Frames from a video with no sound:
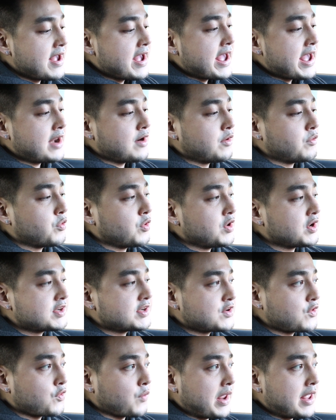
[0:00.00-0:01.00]
And it works
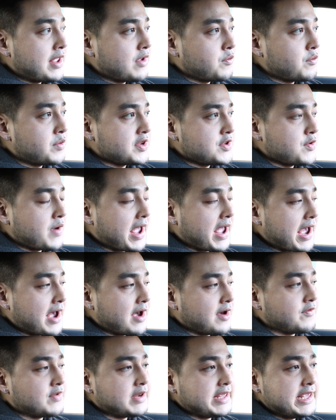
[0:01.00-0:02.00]
great when you
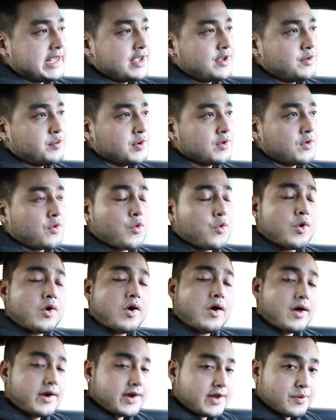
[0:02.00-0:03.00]
have an equal or
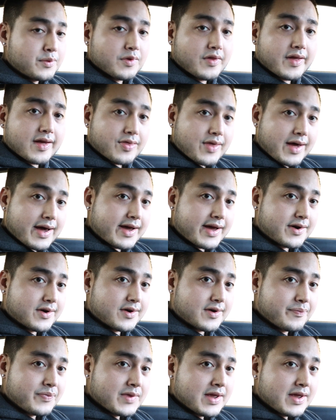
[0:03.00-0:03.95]
unequal length header.